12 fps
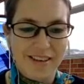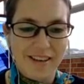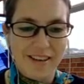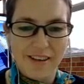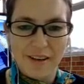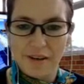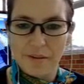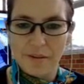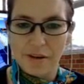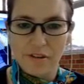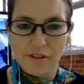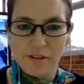at an
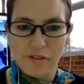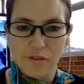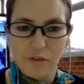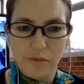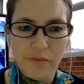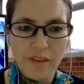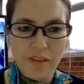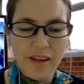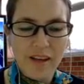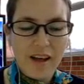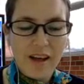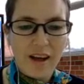American school,
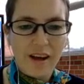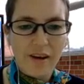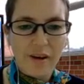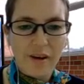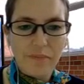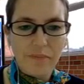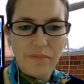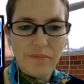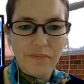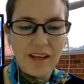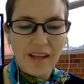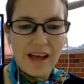and
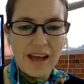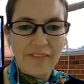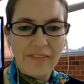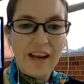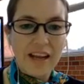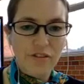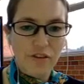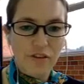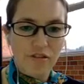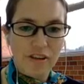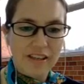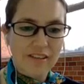the letter
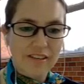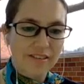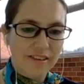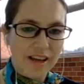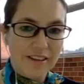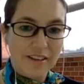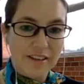grade and the